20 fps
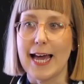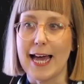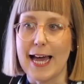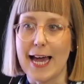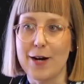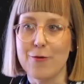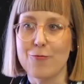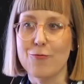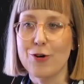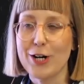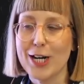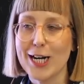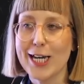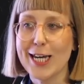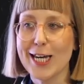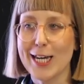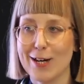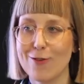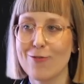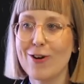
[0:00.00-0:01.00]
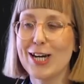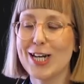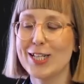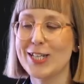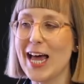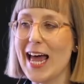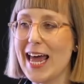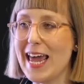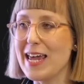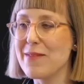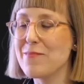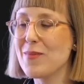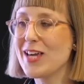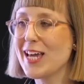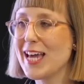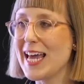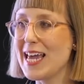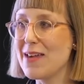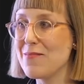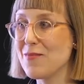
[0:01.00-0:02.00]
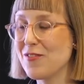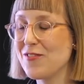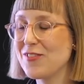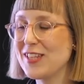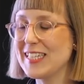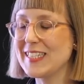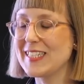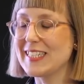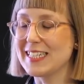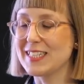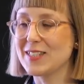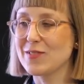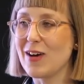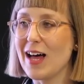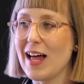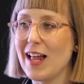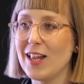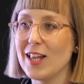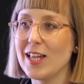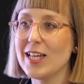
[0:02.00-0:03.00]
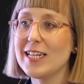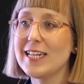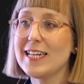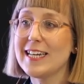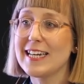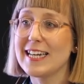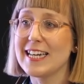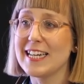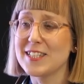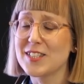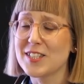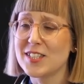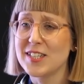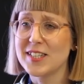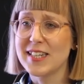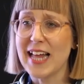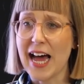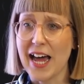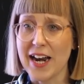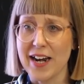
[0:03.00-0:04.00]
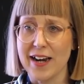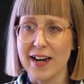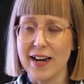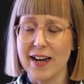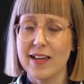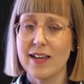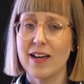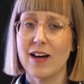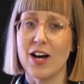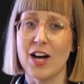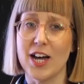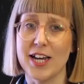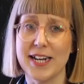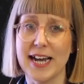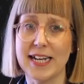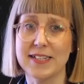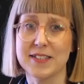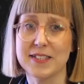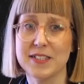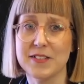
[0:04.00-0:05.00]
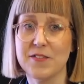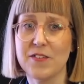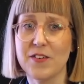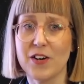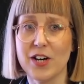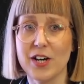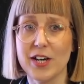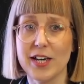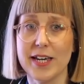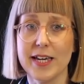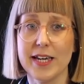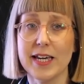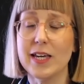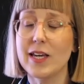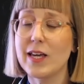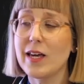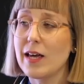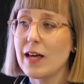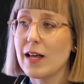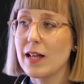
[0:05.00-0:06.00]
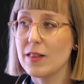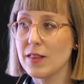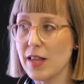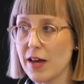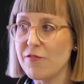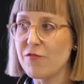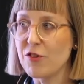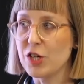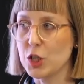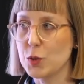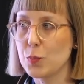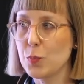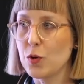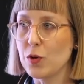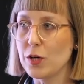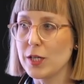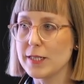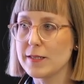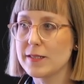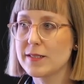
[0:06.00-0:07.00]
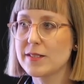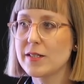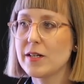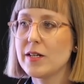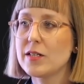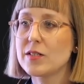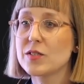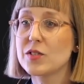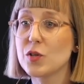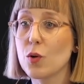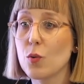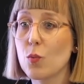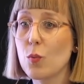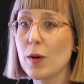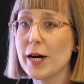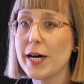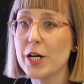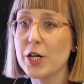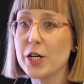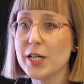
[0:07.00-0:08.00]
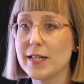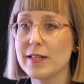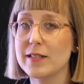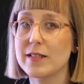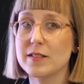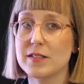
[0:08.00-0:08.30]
And really the aim of this as well is to then identify leverage points. So where in the